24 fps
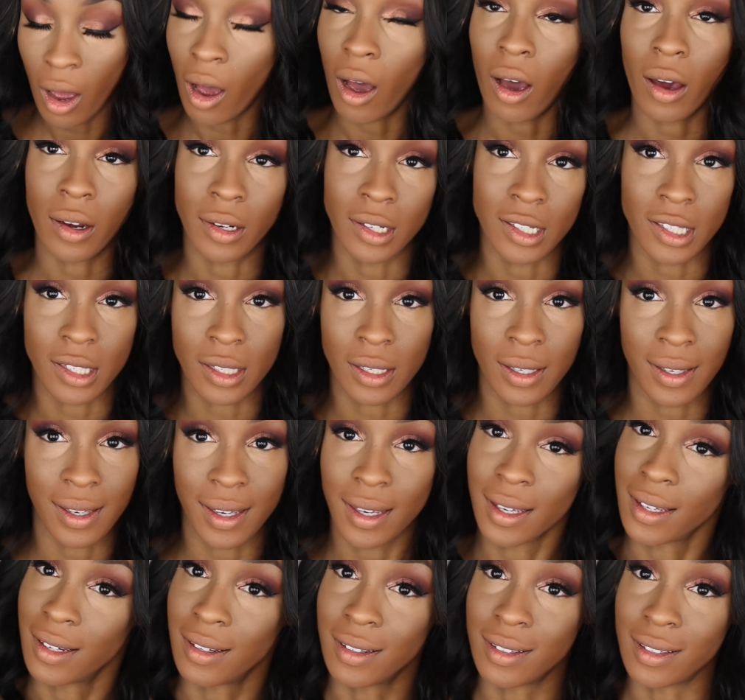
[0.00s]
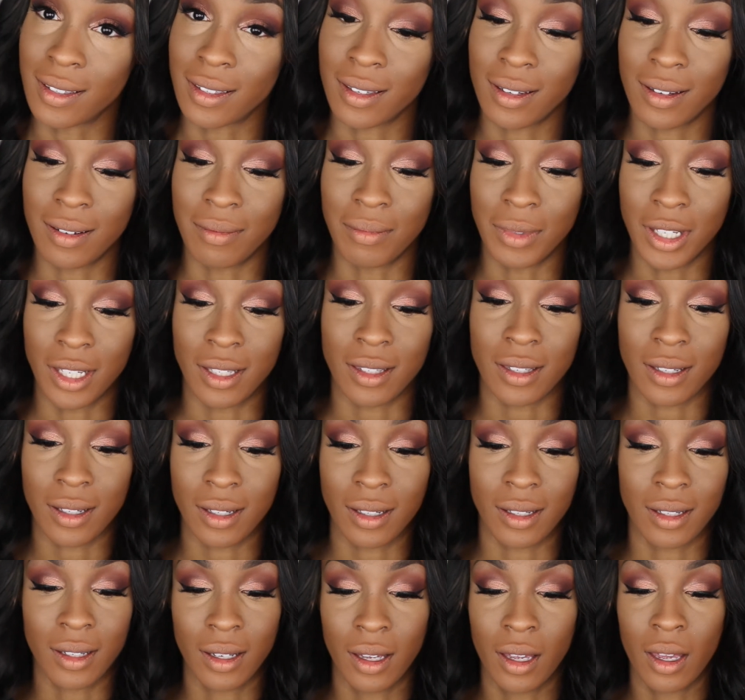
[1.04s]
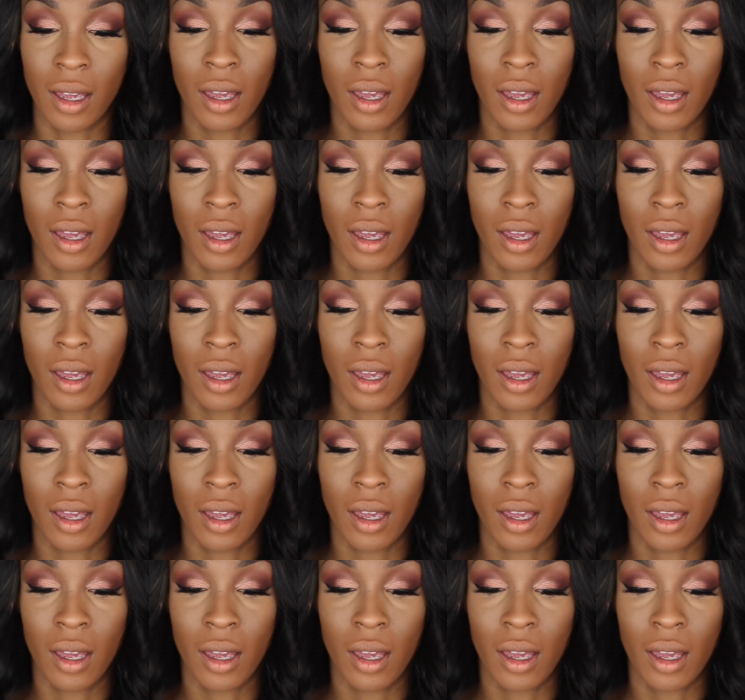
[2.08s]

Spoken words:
Honestly, it is amazing.